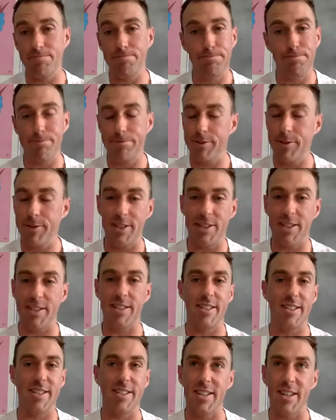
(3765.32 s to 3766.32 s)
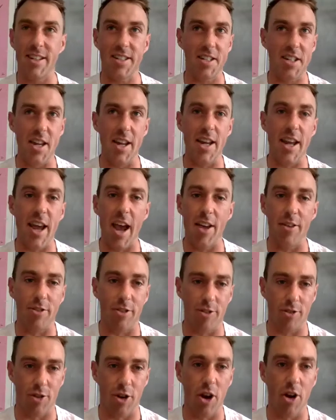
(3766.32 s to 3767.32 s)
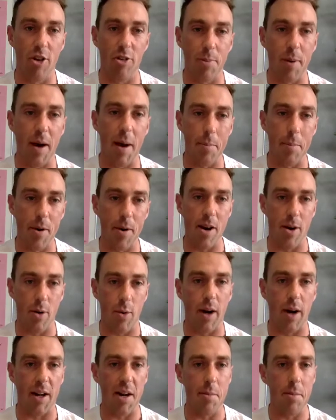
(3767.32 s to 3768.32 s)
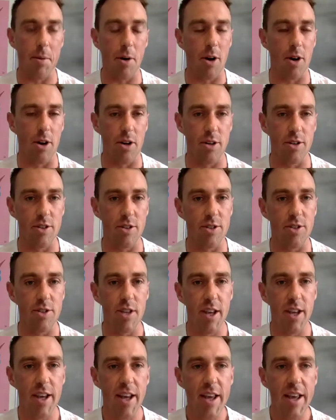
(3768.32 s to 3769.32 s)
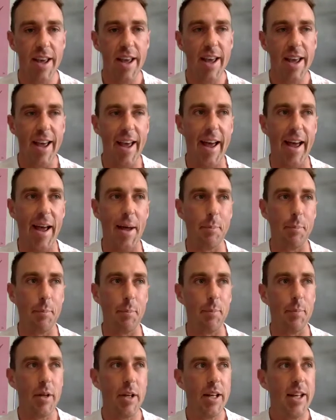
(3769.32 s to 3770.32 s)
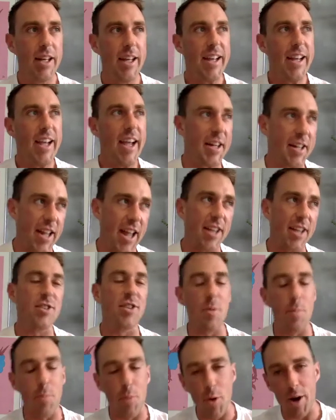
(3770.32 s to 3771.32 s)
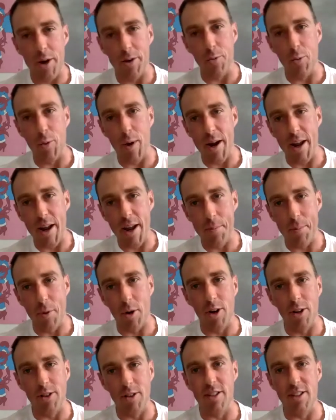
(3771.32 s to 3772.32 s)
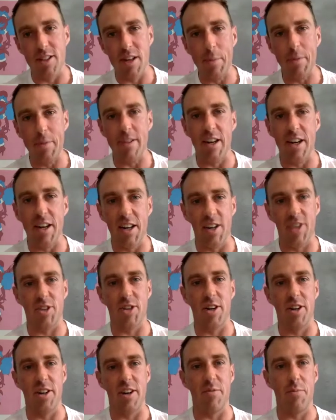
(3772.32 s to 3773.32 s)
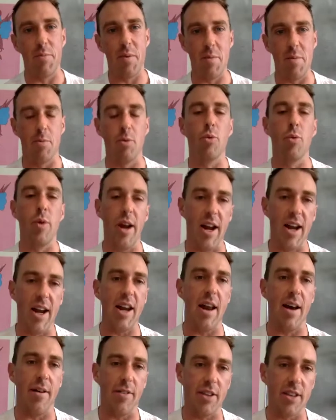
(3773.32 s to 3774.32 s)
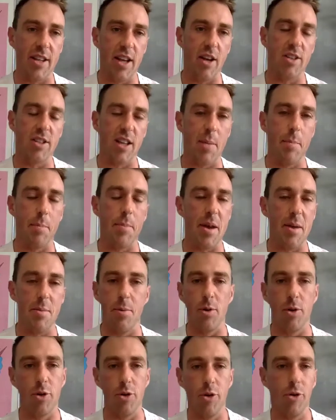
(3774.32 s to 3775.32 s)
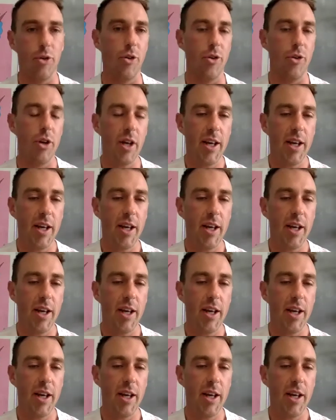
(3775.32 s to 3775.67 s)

60 cases goes by pretty quickly because it gets to the point where, because it's limited edition, if people really love it, there are some people who